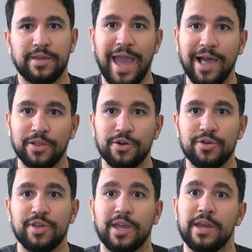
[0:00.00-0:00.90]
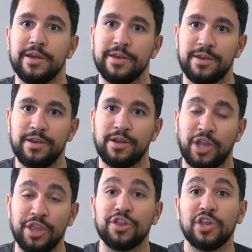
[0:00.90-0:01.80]
calendars and
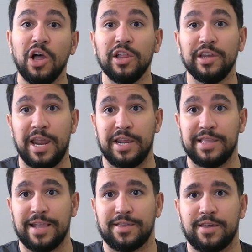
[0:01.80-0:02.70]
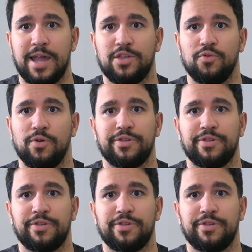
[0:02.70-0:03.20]
consolidating that schedule.